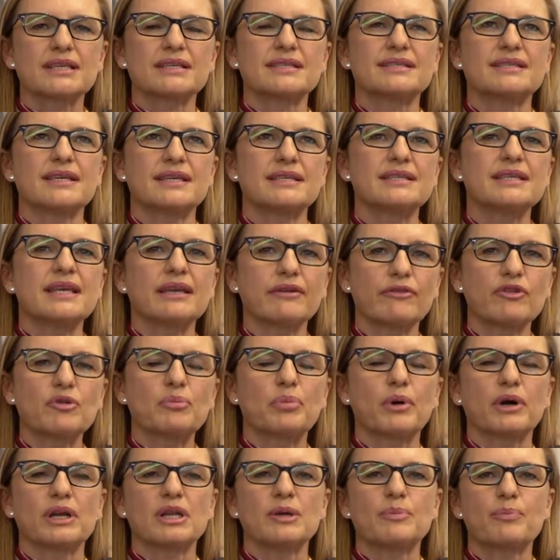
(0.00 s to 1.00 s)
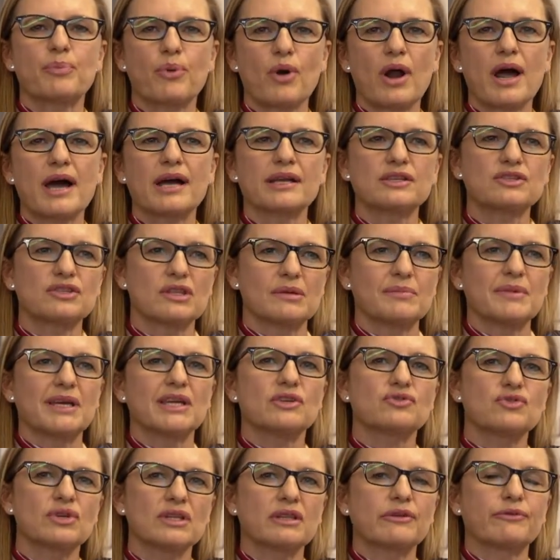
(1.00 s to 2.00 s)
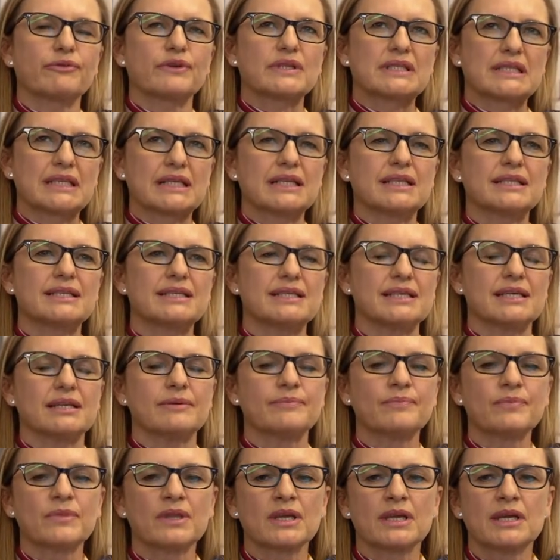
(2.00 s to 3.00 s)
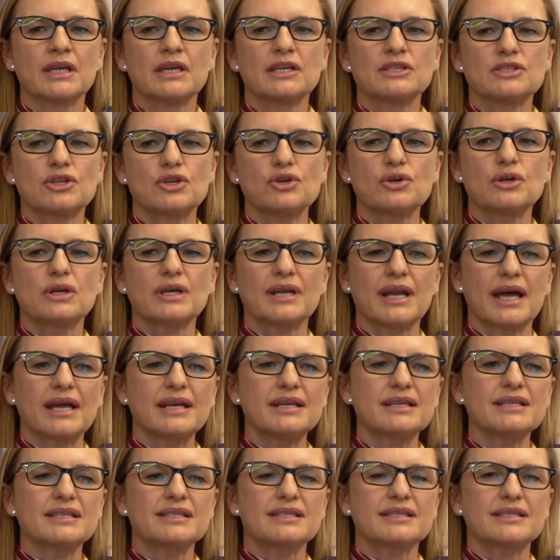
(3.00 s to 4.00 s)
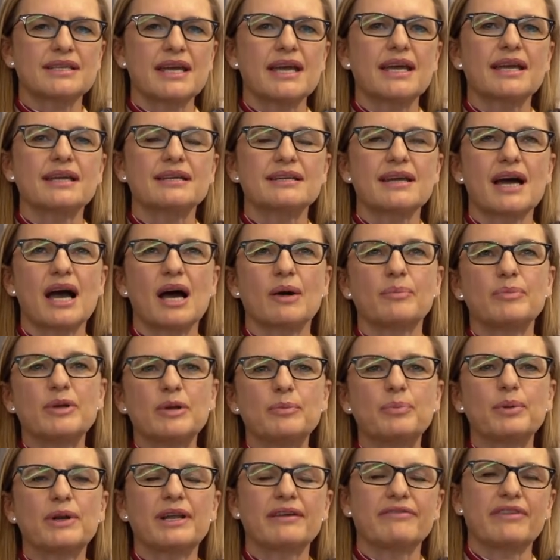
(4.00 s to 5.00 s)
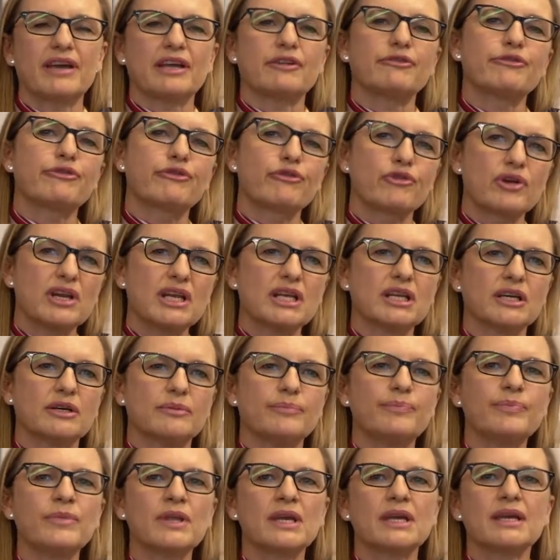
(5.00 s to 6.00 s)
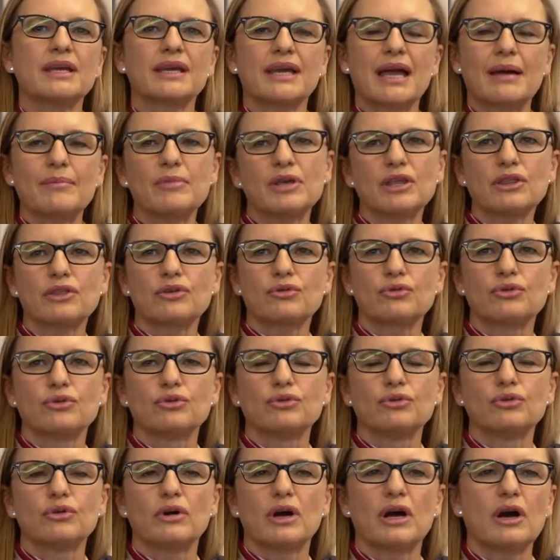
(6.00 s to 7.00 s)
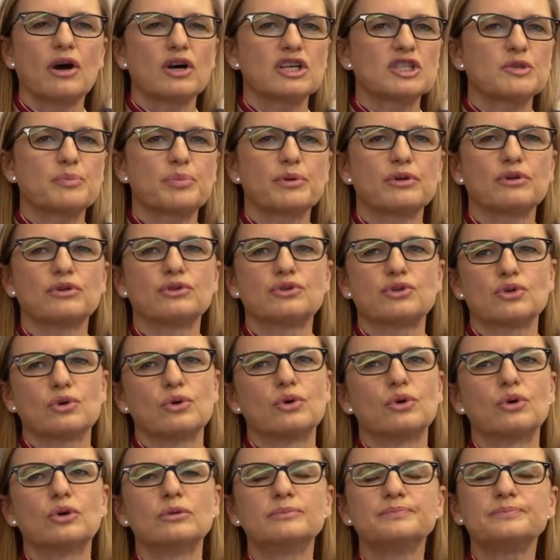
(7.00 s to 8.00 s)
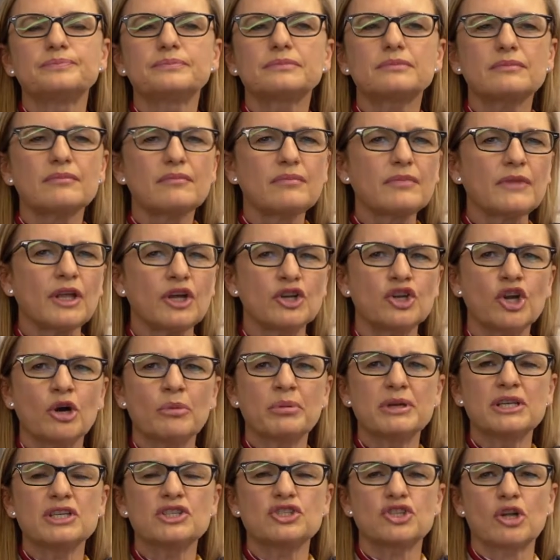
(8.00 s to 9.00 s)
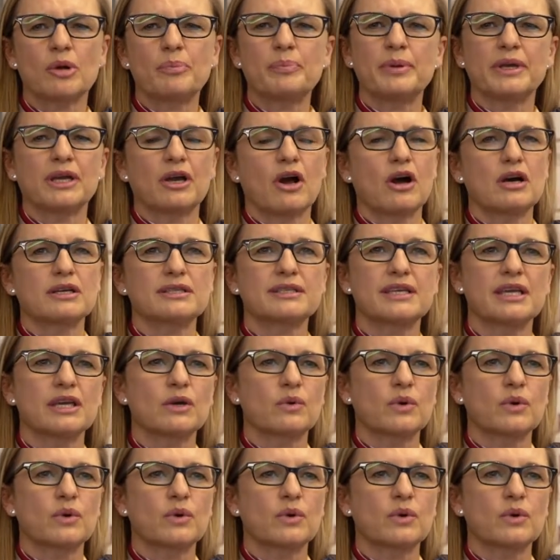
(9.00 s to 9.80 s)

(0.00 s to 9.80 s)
assess everybody prior to them entering the facility. So you can understand how people have had freedom coming through a hospital door, nobody stopping, asking